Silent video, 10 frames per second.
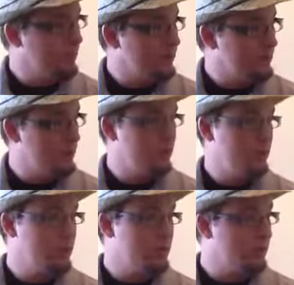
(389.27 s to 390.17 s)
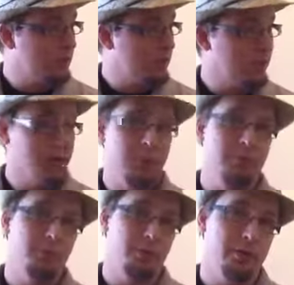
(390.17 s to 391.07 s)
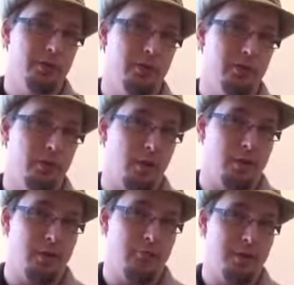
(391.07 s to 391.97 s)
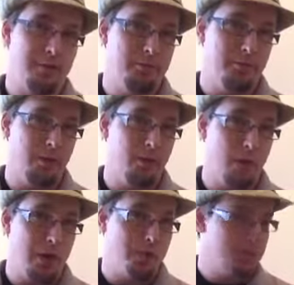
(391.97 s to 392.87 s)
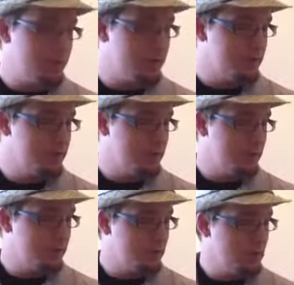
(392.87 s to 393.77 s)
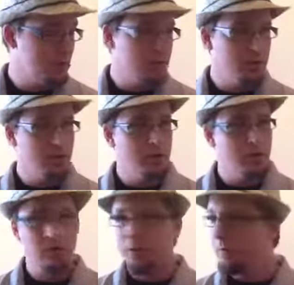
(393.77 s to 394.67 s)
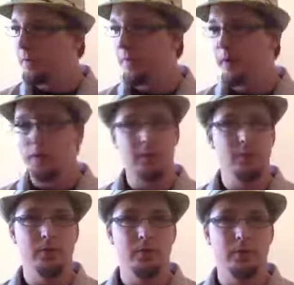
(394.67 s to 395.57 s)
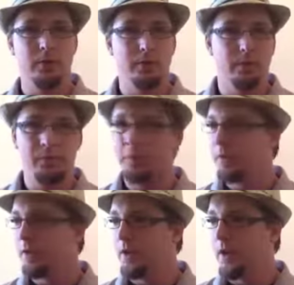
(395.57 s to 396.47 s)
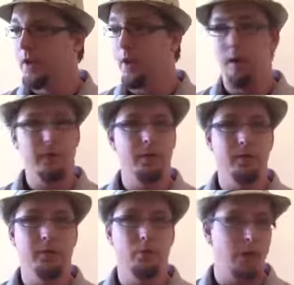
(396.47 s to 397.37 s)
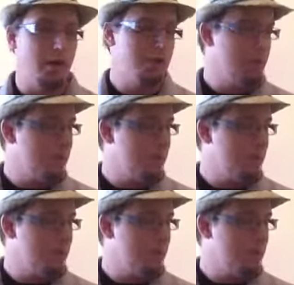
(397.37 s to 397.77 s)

And these ones are not wraps, they're not wound strings. Or they might be on an acoustic, I don't really remember. Yeah, they are, they're wound.